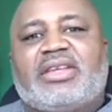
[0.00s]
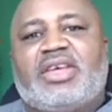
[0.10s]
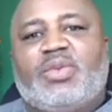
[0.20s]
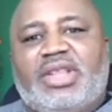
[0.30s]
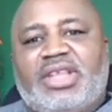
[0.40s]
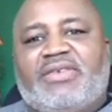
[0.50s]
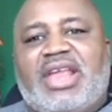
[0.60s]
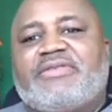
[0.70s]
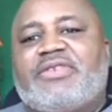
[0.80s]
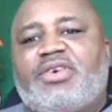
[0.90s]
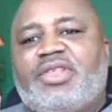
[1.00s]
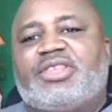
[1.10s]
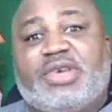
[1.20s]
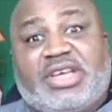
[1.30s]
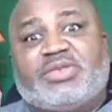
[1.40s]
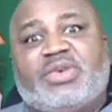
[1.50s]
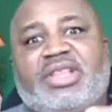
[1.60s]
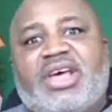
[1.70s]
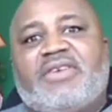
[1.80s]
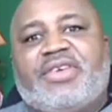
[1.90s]
we live a life of holiness because we
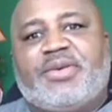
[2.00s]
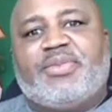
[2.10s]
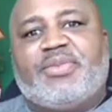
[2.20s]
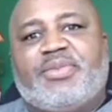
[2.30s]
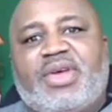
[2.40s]
love Him